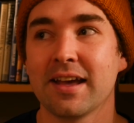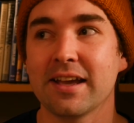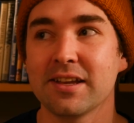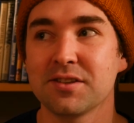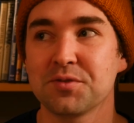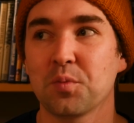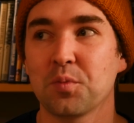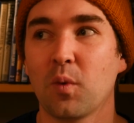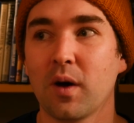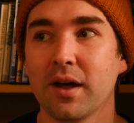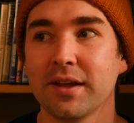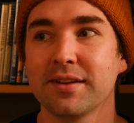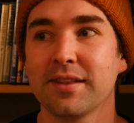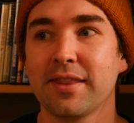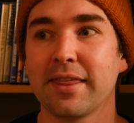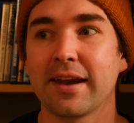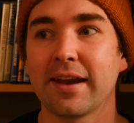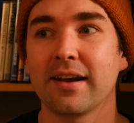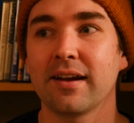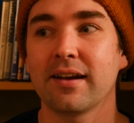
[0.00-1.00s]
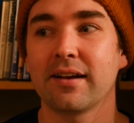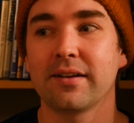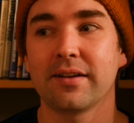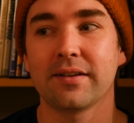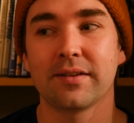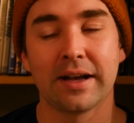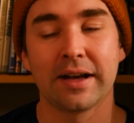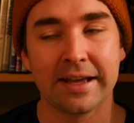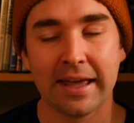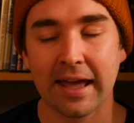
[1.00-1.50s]
is one that,
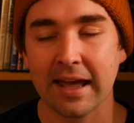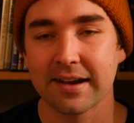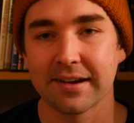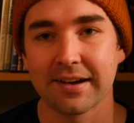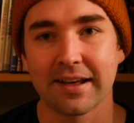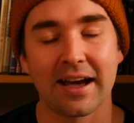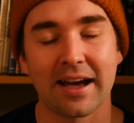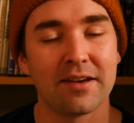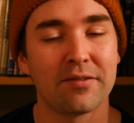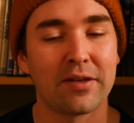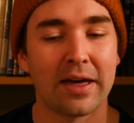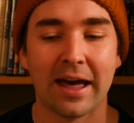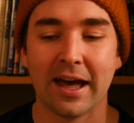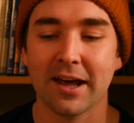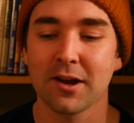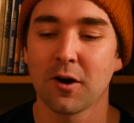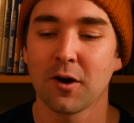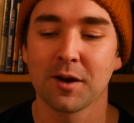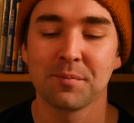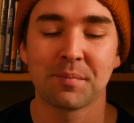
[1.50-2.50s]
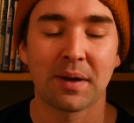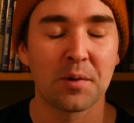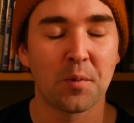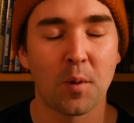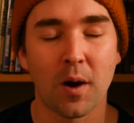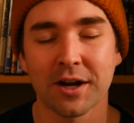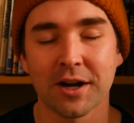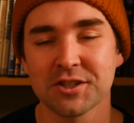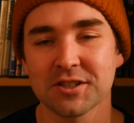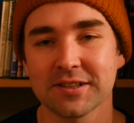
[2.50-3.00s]
again, I've had on my
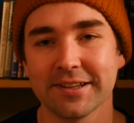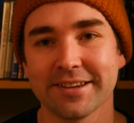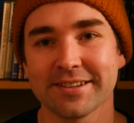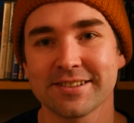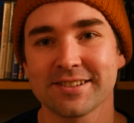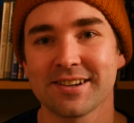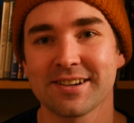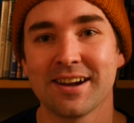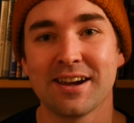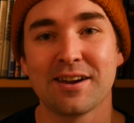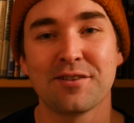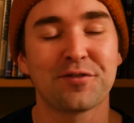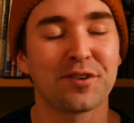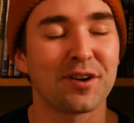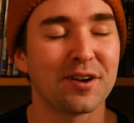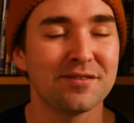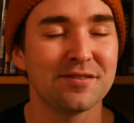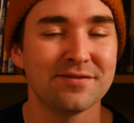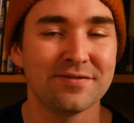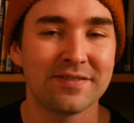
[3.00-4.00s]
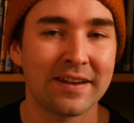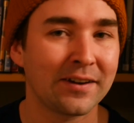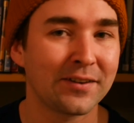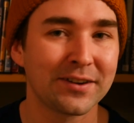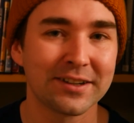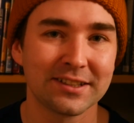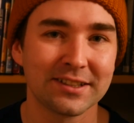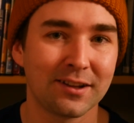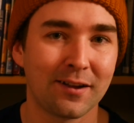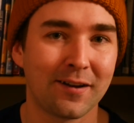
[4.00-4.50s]
watch list for a
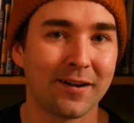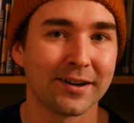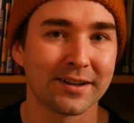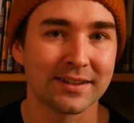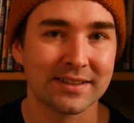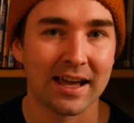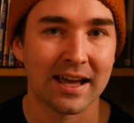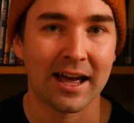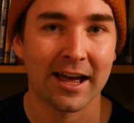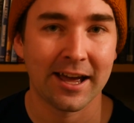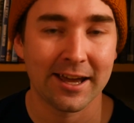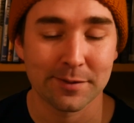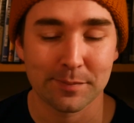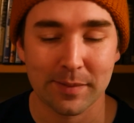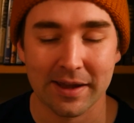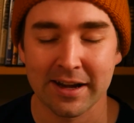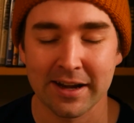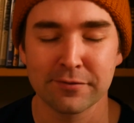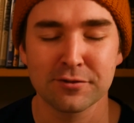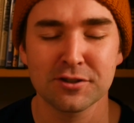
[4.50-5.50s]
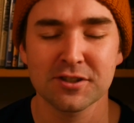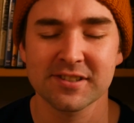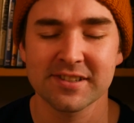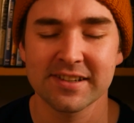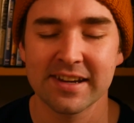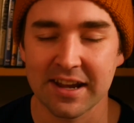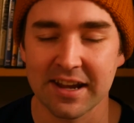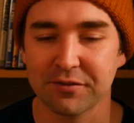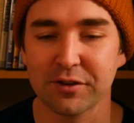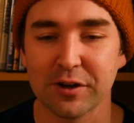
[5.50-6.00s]
very long time and have just
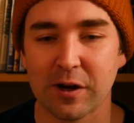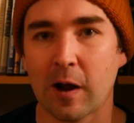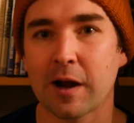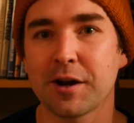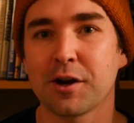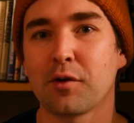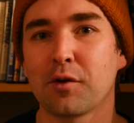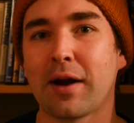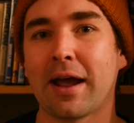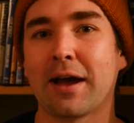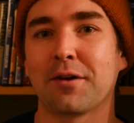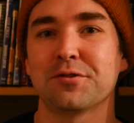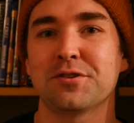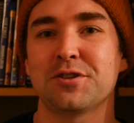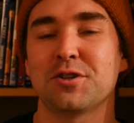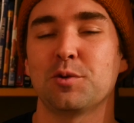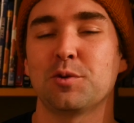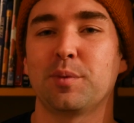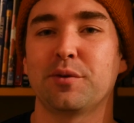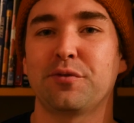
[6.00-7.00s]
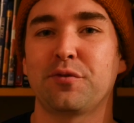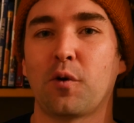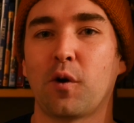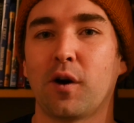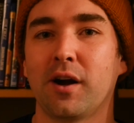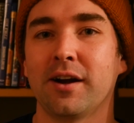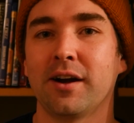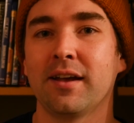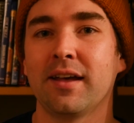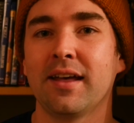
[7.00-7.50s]
never gotten around to
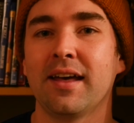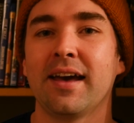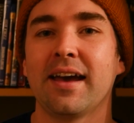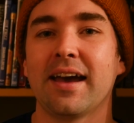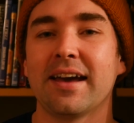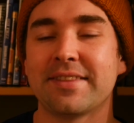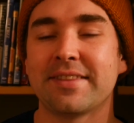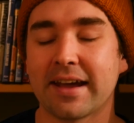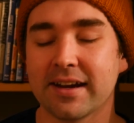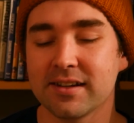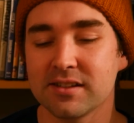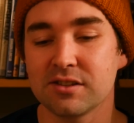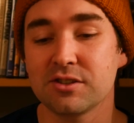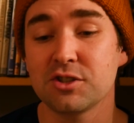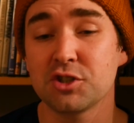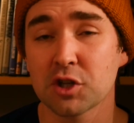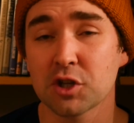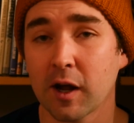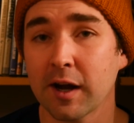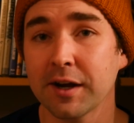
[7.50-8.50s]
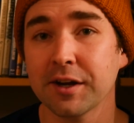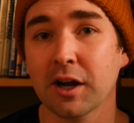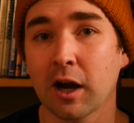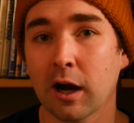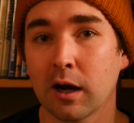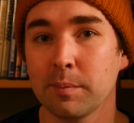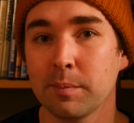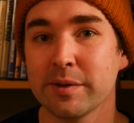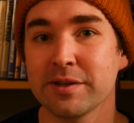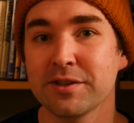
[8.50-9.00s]
before. And that is John
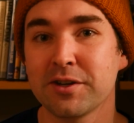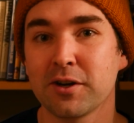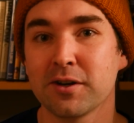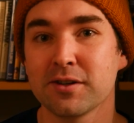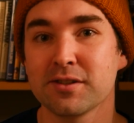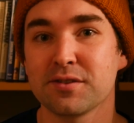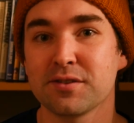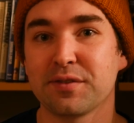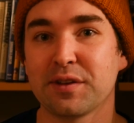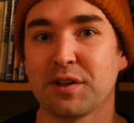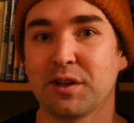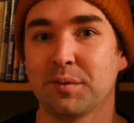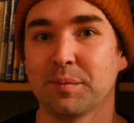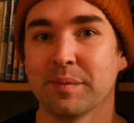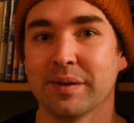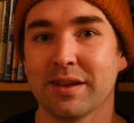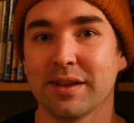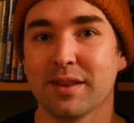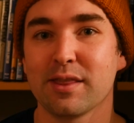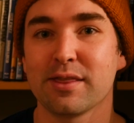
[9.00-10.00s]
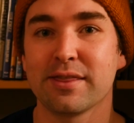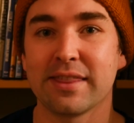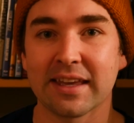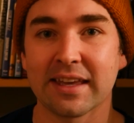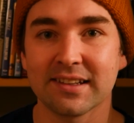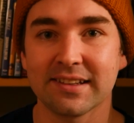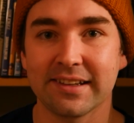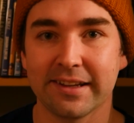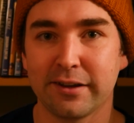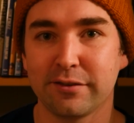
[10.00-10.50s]
Carpenter's film, They
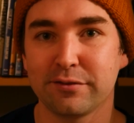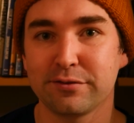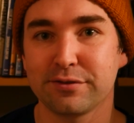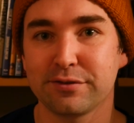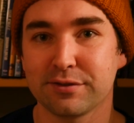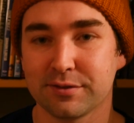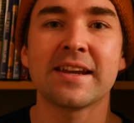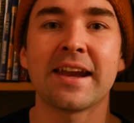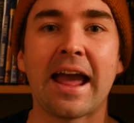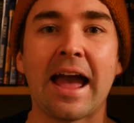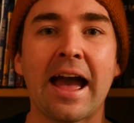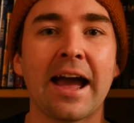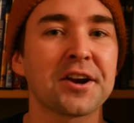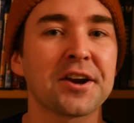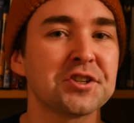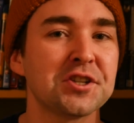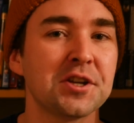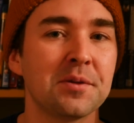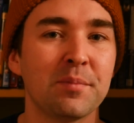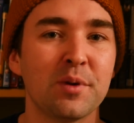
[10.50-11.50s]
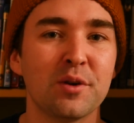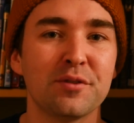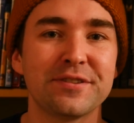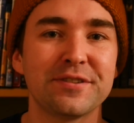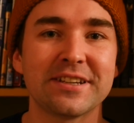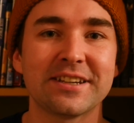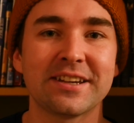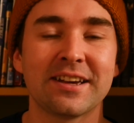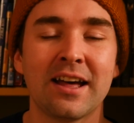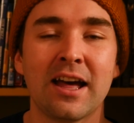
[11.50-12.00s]
Live. An action
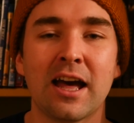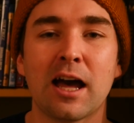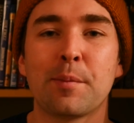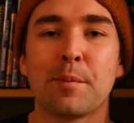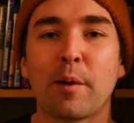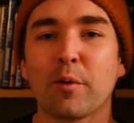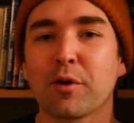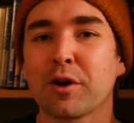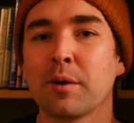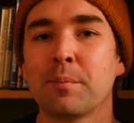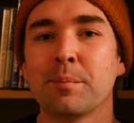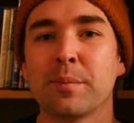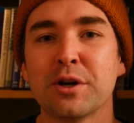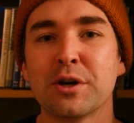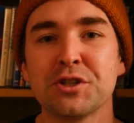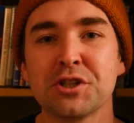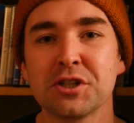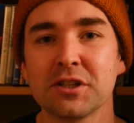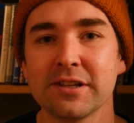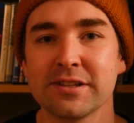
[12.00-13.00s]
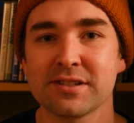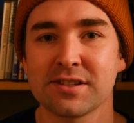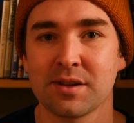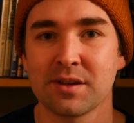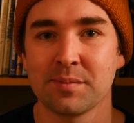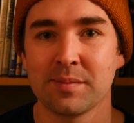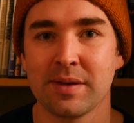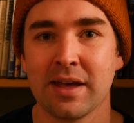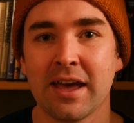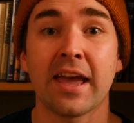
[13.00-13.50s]
movie about
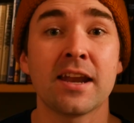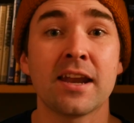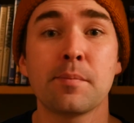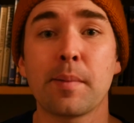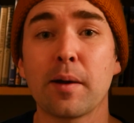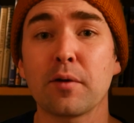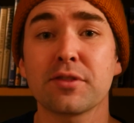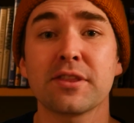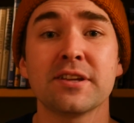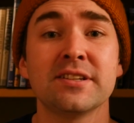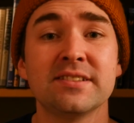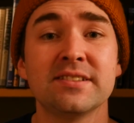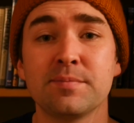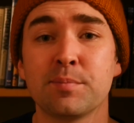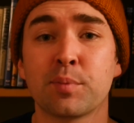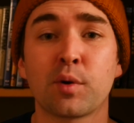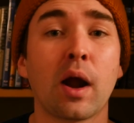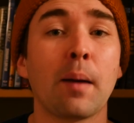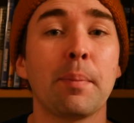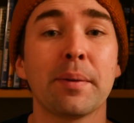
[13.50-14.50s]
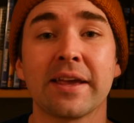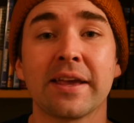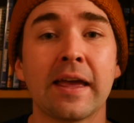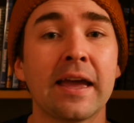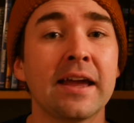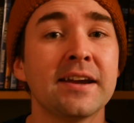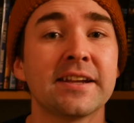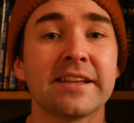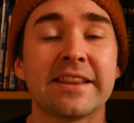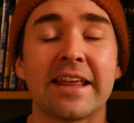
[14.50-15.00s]
commercialism and about the
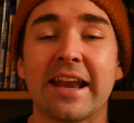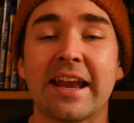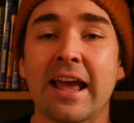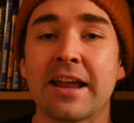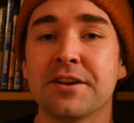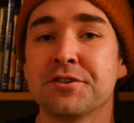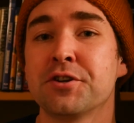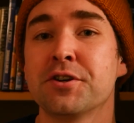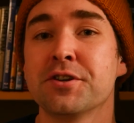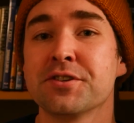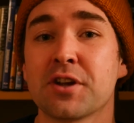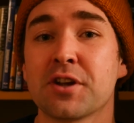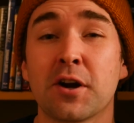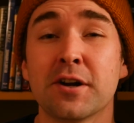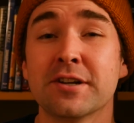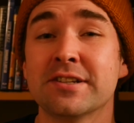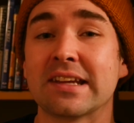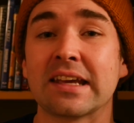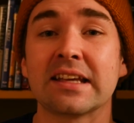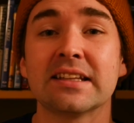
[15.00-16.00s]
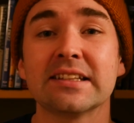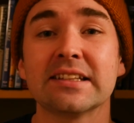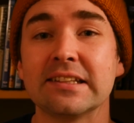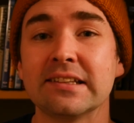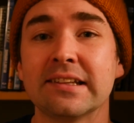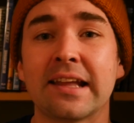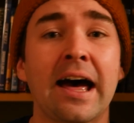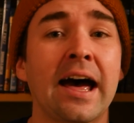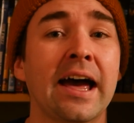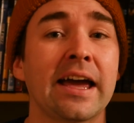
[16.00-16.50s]
propaganda that enters our daily
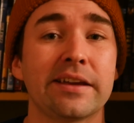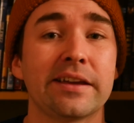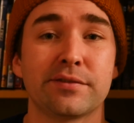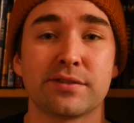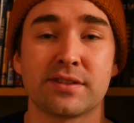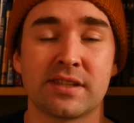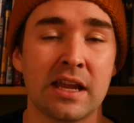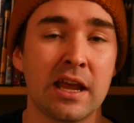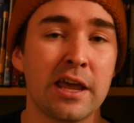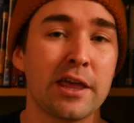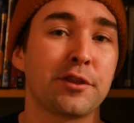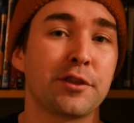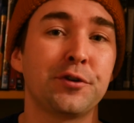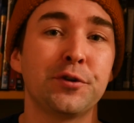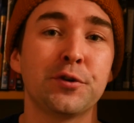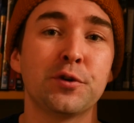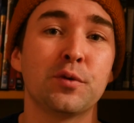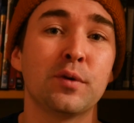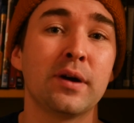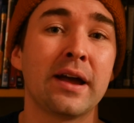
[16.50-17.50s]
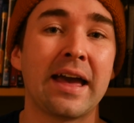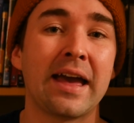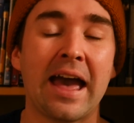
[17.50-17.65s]
lives through